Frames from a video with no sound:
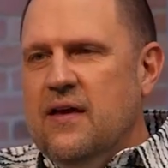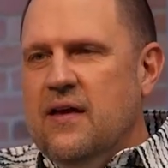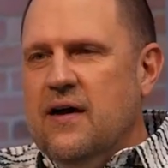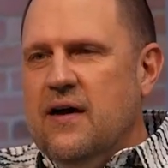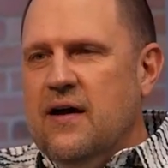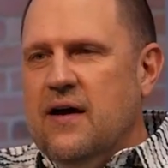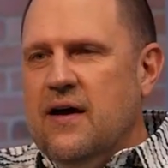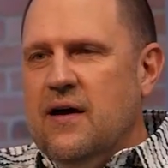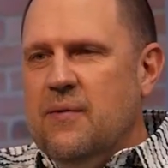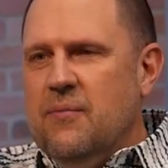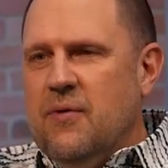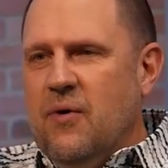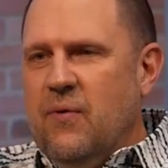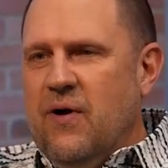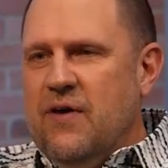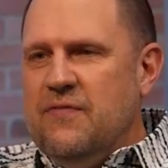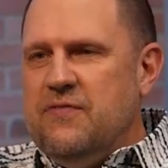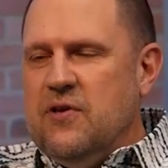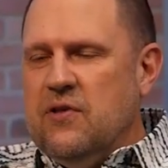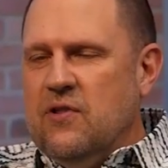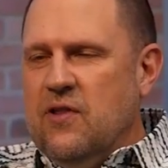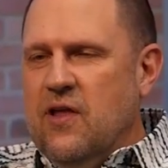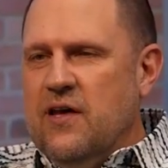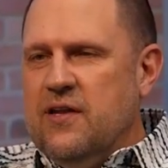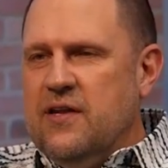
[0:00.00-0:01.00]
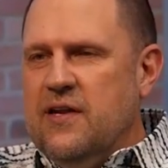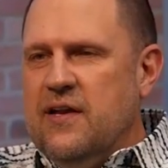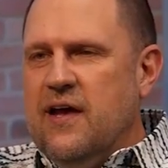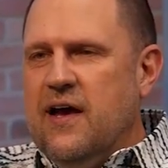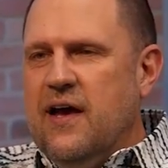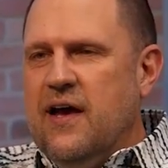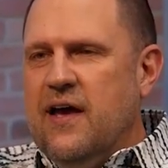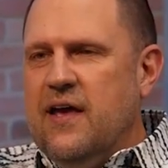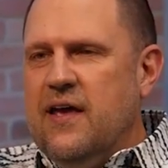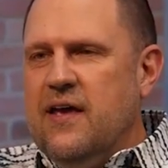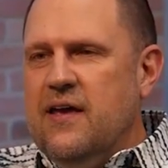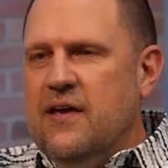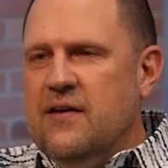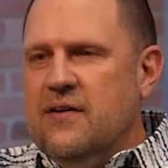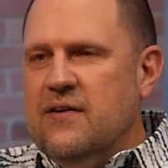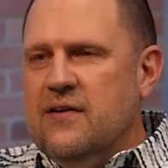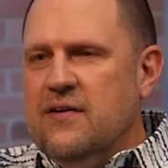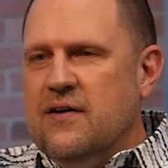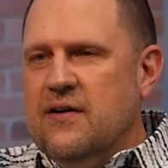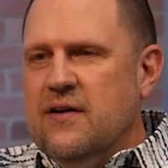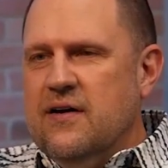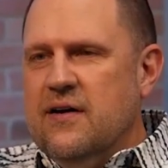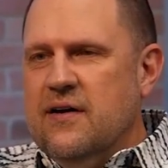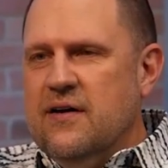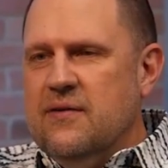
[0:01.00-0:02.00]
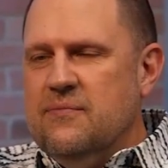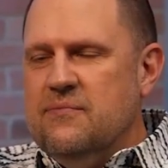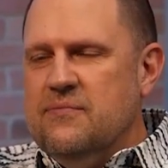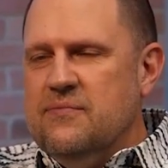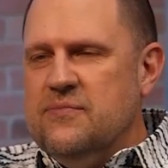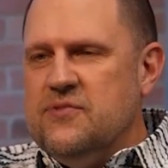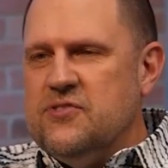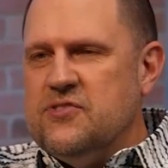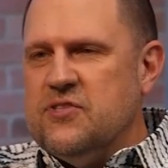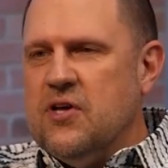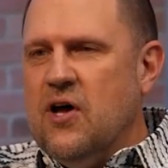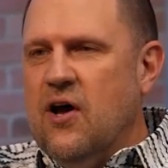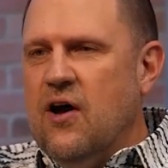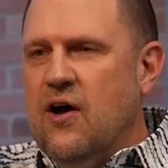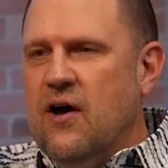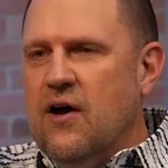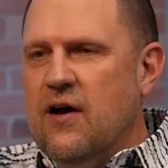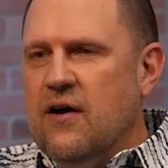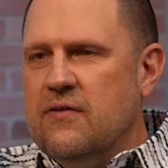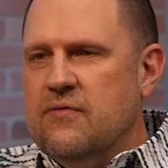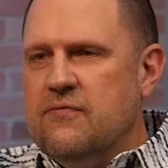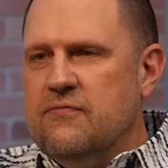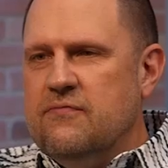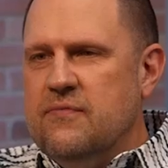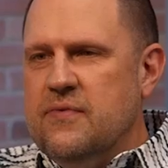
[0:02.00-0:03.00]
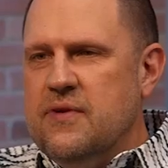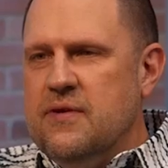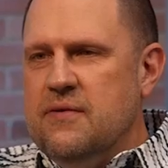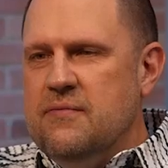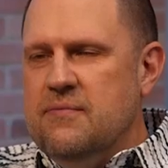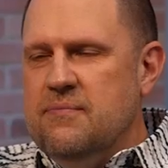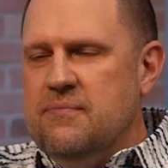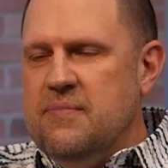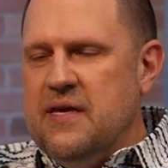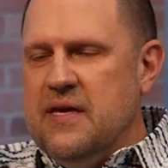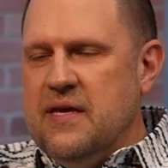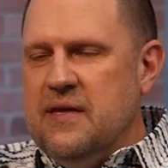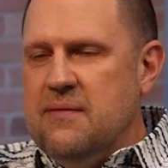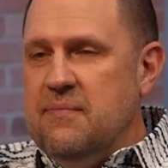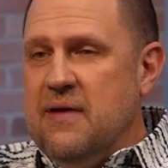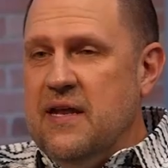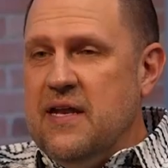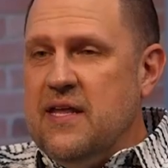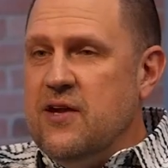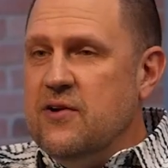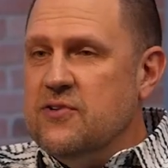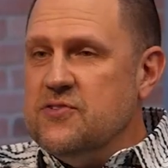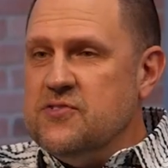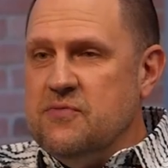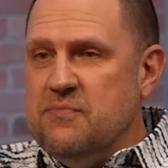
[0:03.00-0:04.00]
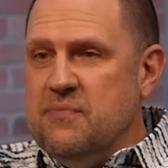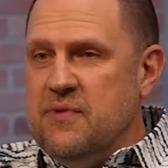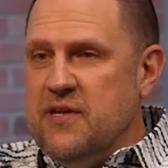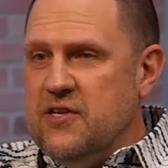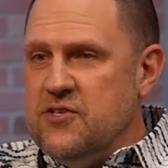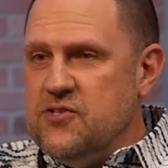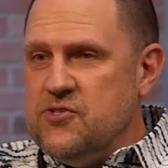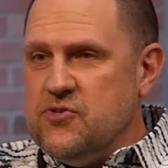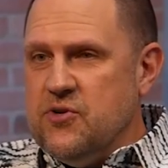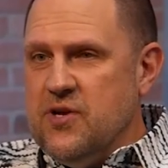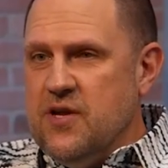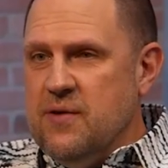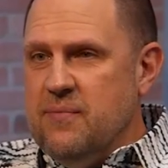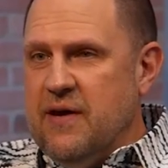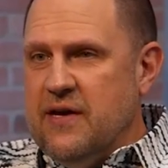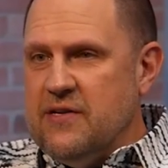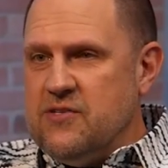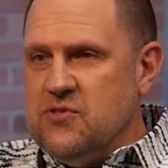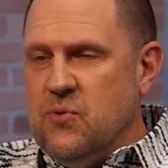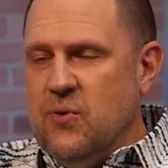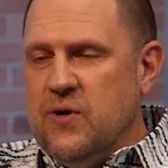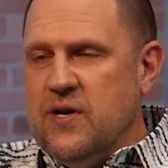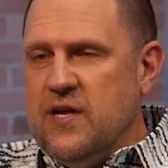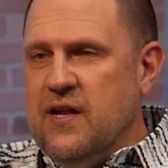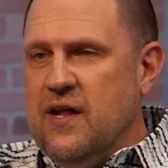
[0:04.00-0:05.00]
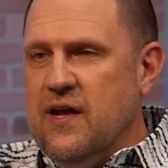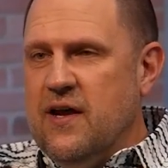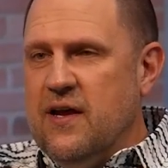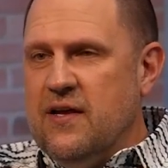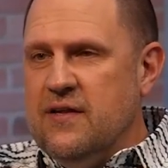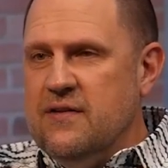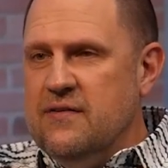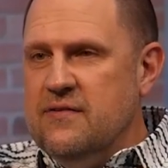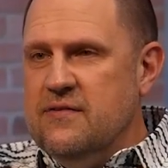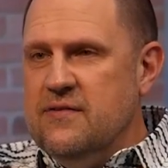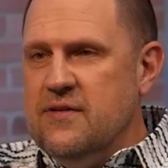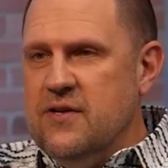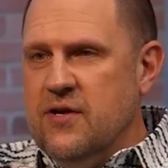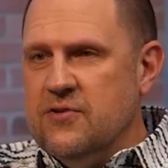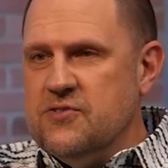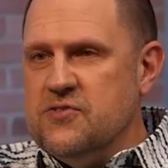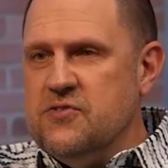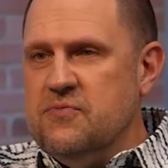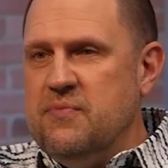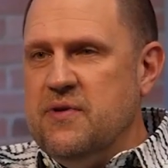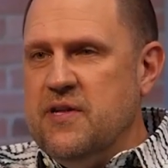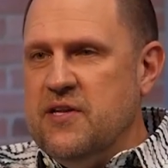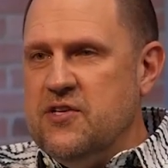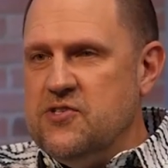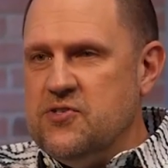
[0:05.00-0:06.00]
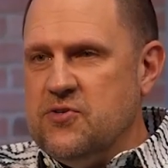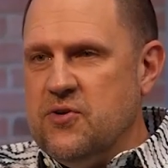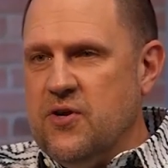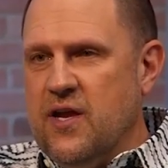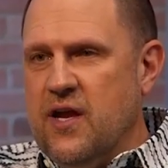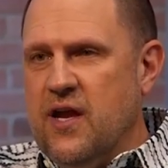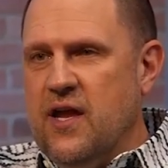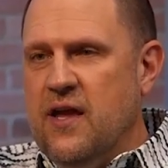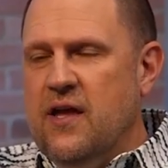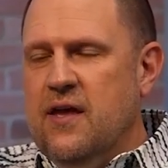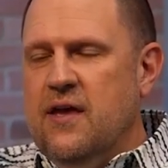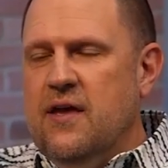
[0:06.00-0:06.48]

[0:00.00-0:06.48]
My wife Yolanda and I saw, being in many years of ministry, about 29 years of ministry,